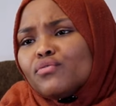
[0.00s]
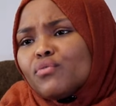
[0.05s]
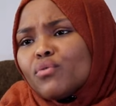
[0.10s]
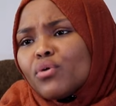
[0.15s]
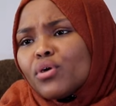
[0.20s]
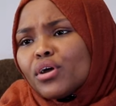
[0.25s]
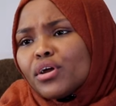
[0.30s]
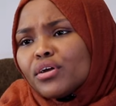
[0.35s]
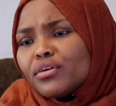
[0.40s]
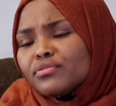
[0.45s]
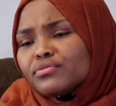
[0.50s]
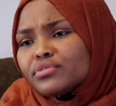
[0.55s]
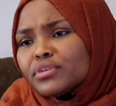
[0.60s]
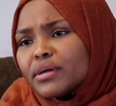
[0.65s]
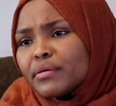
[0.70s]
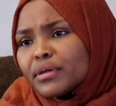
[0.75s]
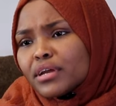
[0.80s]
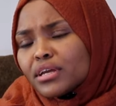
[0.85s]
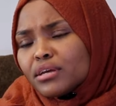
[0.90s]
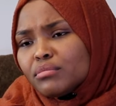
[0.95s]
for
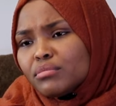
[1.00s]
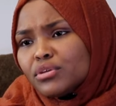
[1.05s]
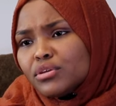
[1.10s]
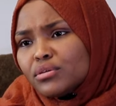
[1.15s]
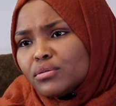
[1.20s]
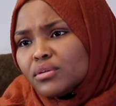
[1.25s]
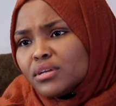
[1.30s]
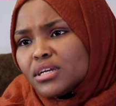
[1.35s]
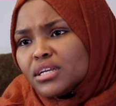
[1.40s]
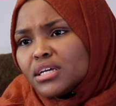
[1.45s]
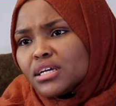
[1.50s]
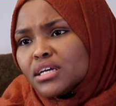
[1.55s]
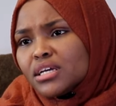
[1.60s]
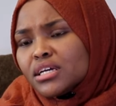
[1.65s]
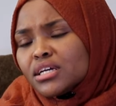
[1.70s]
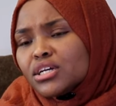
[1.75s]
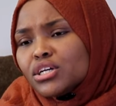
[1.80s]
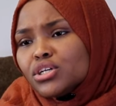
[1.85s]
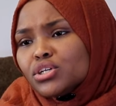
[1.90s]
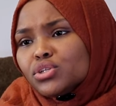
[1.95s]
our
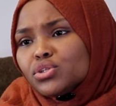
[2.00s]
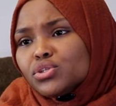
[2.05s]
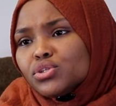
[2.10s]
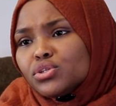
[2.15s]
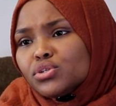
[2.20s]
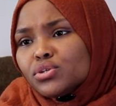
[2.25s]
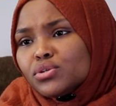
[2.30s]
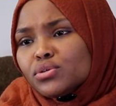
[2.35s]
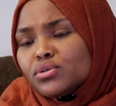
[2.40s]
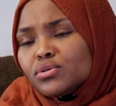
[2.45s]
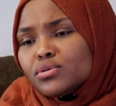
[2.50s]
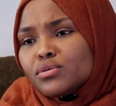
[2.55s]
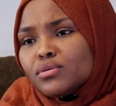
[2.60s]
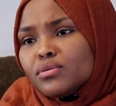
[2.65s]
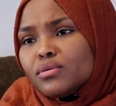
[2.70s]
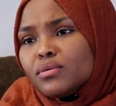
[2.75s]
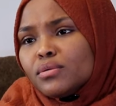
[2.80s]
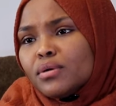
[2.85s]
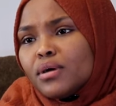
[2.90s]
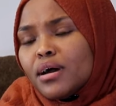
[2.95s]
community
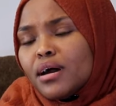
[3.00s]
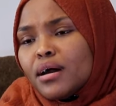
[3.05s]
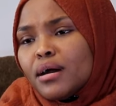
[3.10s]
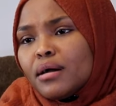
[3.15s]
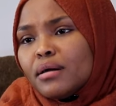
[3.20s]
to